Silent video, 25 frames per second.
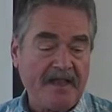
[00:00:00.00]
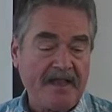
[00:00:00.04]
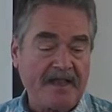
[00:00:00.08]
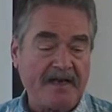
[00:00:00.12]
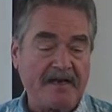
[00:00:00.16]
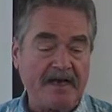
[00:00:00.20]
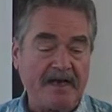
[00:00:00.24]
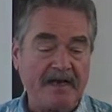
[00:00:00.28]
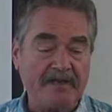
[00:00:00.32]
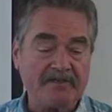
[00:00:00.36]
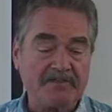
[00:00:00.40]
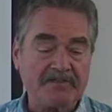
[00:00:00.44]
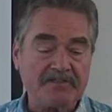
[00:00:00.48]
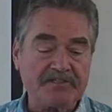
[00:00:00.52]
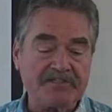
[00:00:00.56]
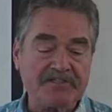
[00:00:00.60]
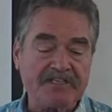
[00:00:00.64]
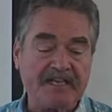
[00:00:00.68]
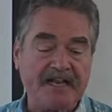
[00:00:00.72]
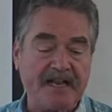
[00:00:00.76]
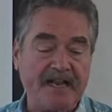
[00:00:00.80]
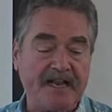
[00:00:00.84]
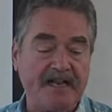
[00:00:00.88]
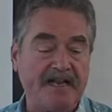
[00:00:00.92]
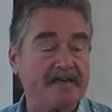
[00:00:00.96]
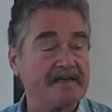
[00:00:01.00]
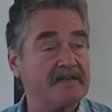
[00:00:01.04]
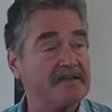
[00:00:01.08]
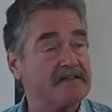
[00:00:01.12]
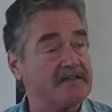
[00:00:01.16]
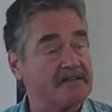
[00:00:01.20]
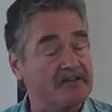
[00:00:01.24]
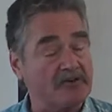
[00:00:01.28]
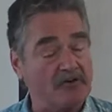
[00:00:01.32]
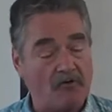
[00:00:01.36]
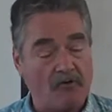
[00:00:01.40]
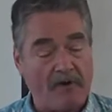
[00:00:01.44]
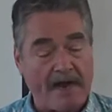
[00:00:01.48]
And understand
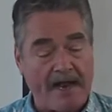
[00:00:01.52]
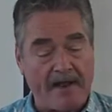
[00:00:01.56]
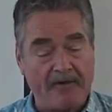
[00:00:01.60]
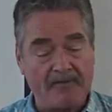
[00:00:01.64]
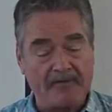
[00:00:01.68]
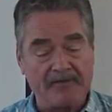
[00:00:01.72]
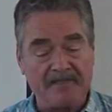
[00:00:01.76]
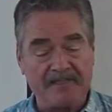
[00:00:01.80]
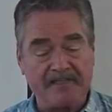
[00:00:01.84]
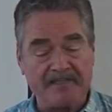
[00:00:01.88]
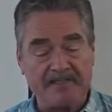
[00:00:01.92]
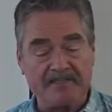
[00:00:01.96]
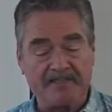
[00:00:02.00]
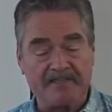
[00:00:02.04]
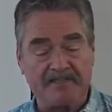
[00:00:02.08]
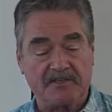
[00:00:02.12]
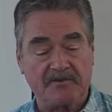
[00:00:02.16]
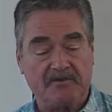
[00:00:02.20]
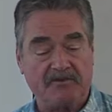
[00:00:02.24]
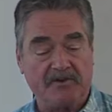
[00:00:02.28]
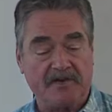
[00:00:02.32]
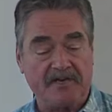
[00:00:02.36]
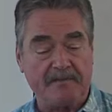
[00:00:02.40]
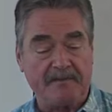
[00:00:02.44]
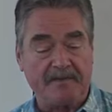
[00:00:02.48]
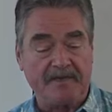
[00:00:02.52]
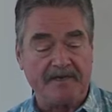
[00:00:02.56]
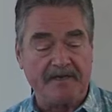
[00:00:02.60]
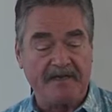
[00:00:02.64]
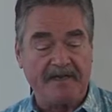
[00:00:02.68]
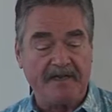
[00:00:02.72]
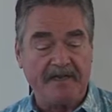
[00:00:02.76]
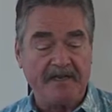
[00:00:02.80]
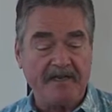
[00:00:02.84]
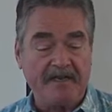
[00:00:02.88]
the ground lease agreement